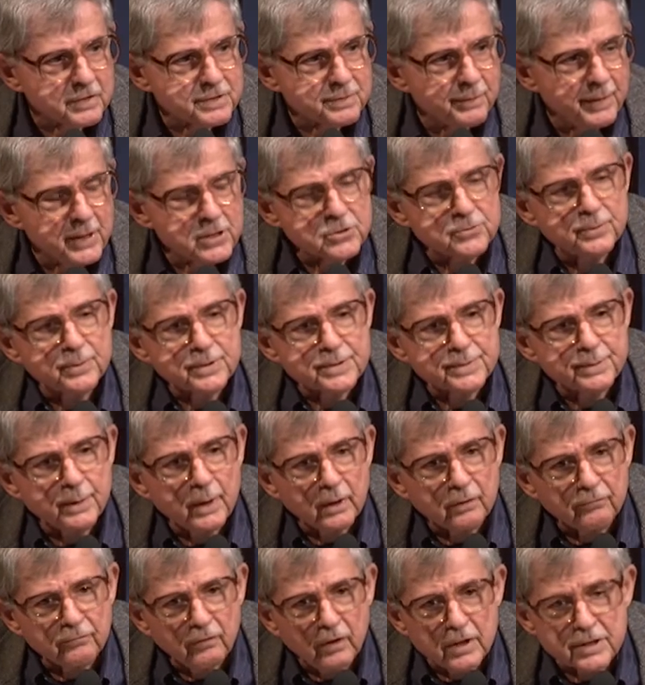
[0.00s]
a major
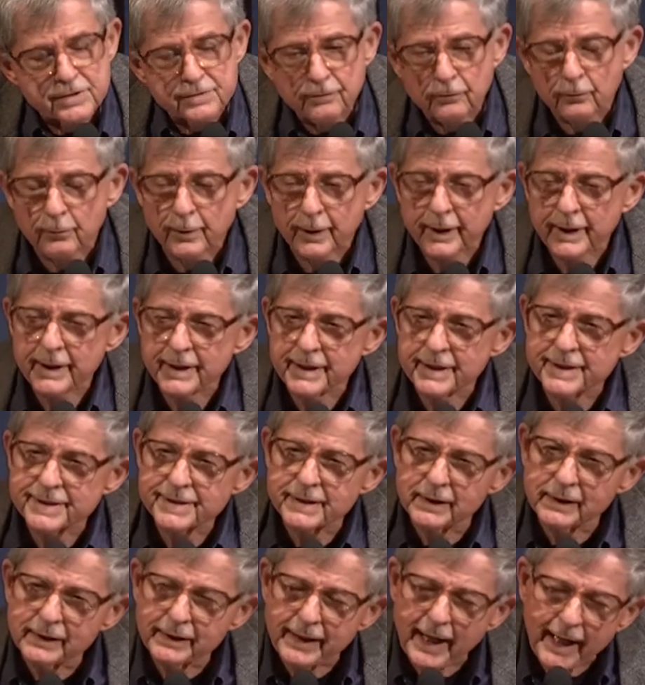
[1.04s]
postmodern philosopher. But in his
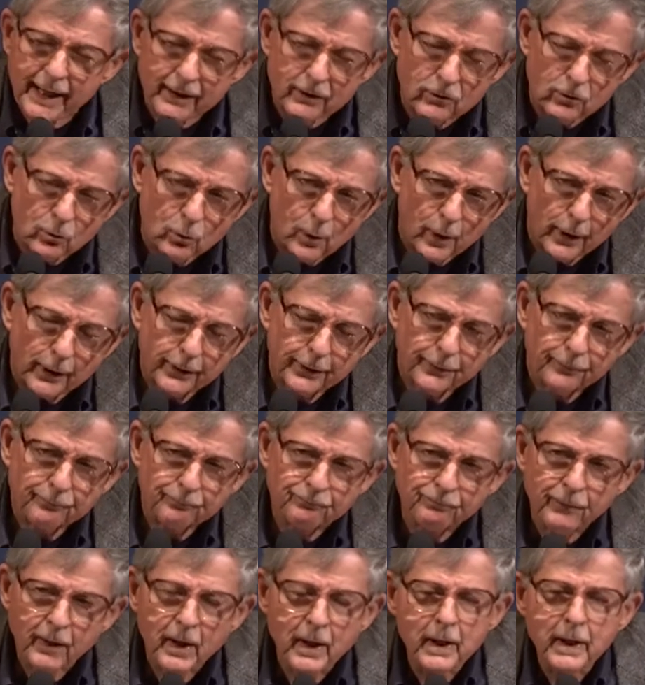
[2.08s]
later work,
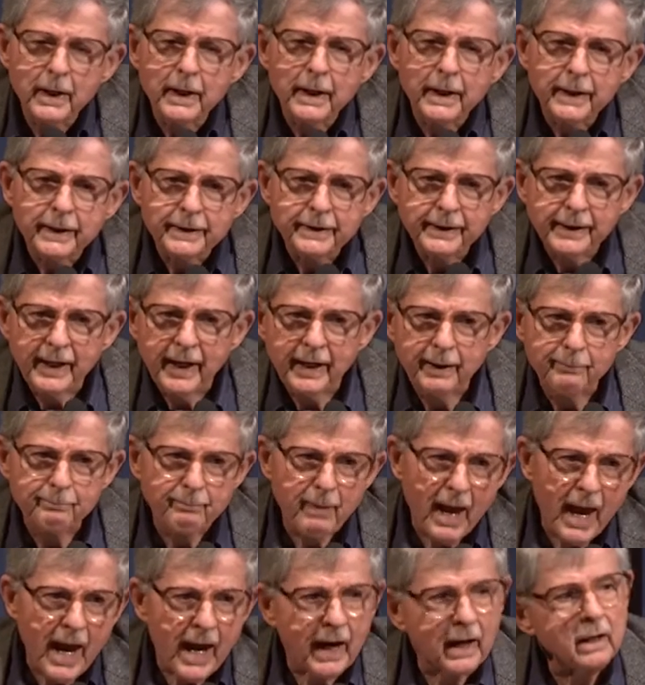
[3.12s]
came
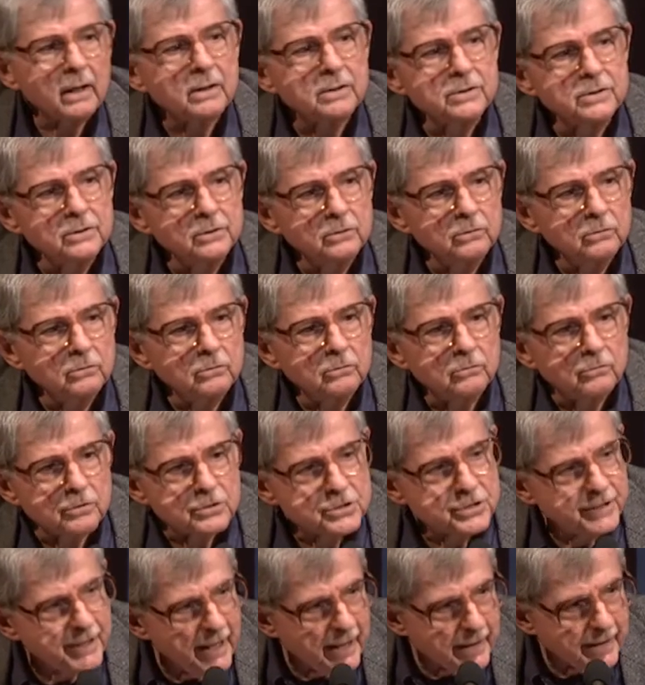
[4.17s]
back to
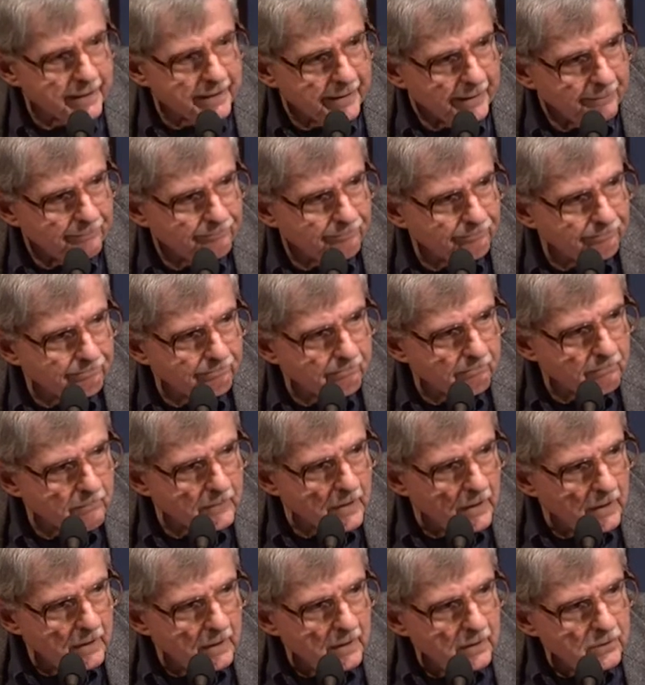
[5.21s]
Christianity,
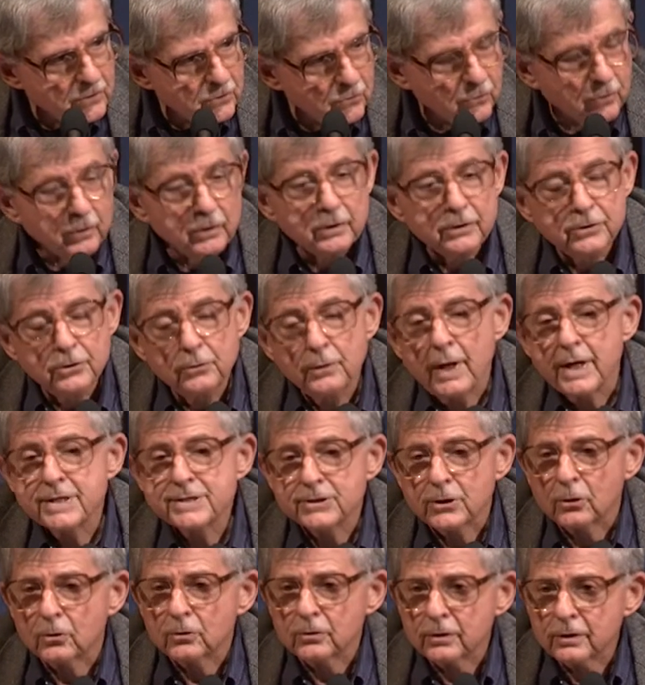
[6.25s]
to a
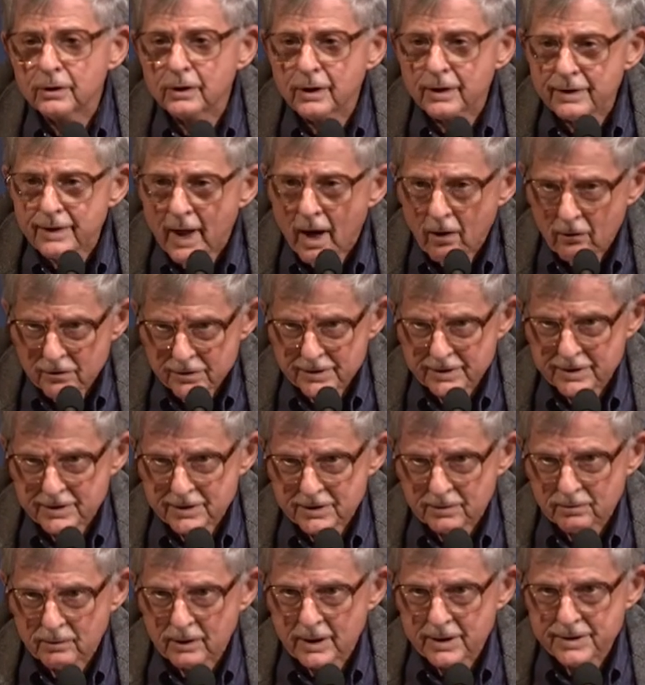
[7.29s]
certain
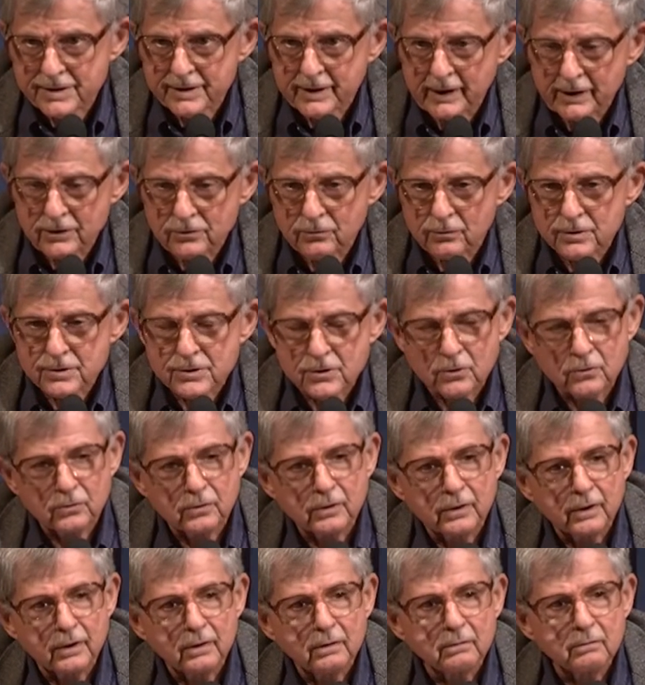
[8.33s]
Catholicism, let's say, to a
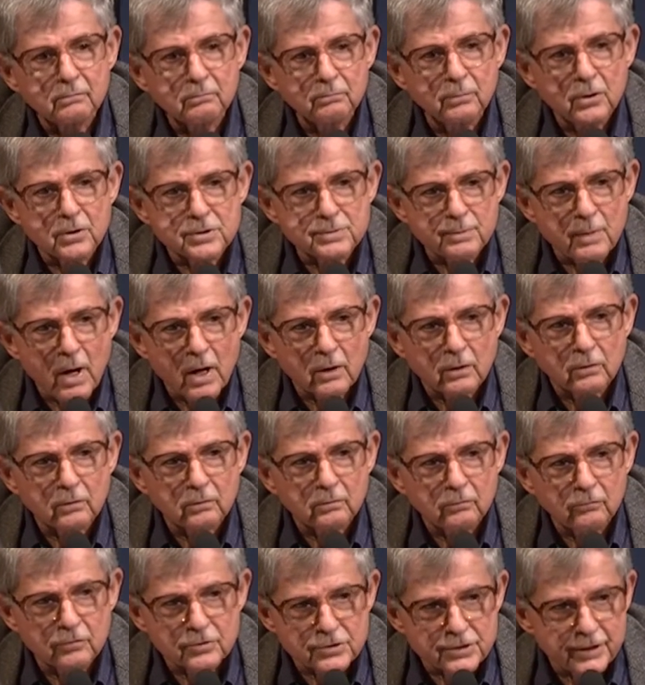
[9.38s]
certain
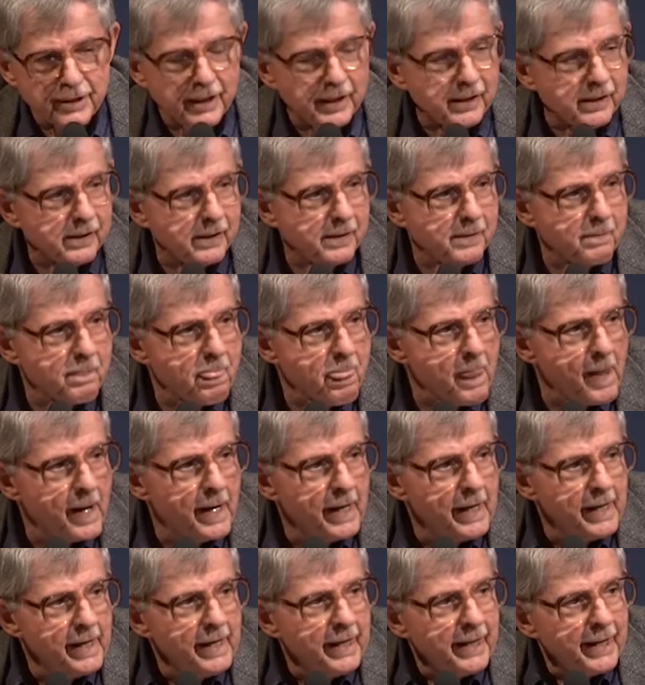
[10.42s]
postmodern Christianity.
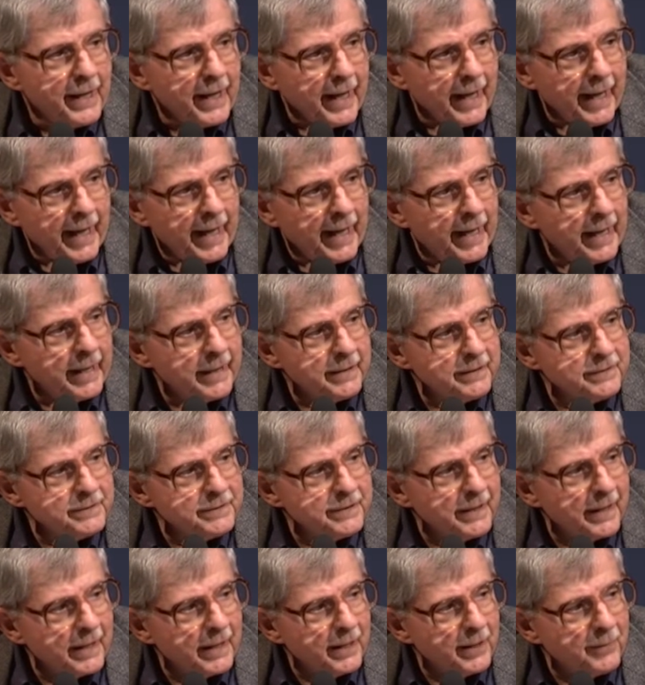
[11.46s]
And
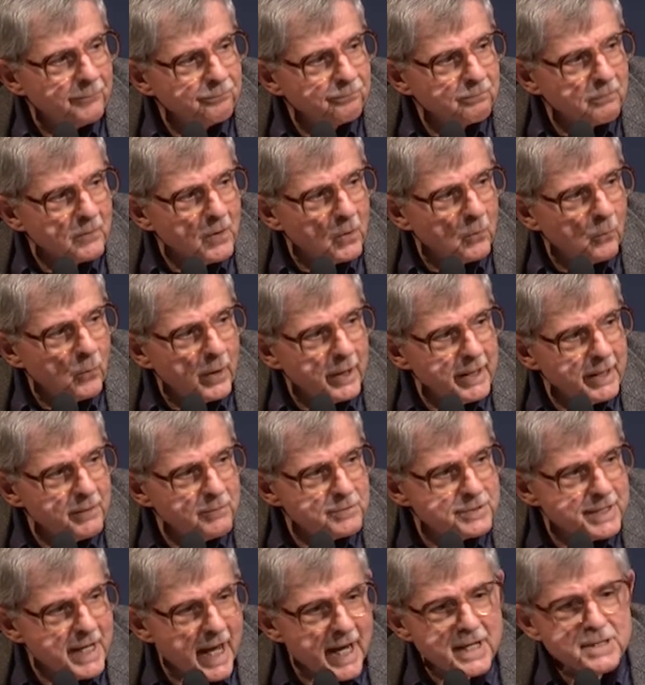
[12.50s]
when he
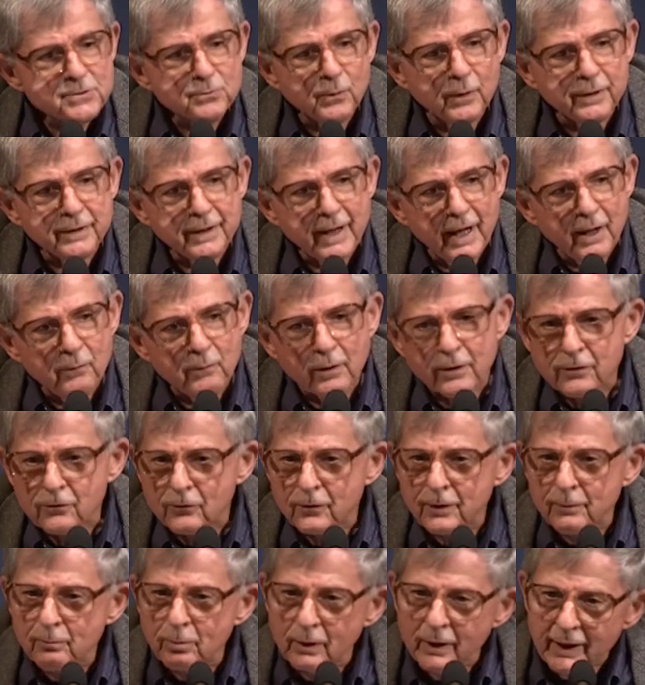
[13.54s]
was asked one day whether
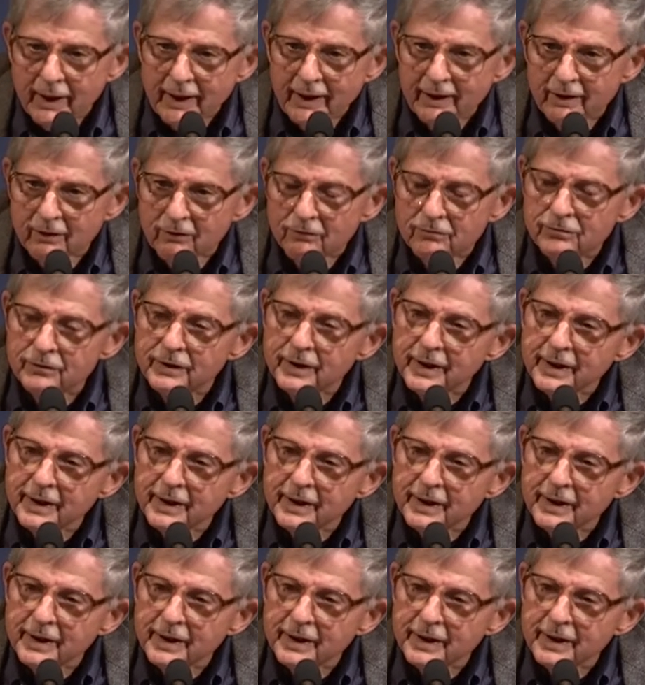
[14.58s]
he believed,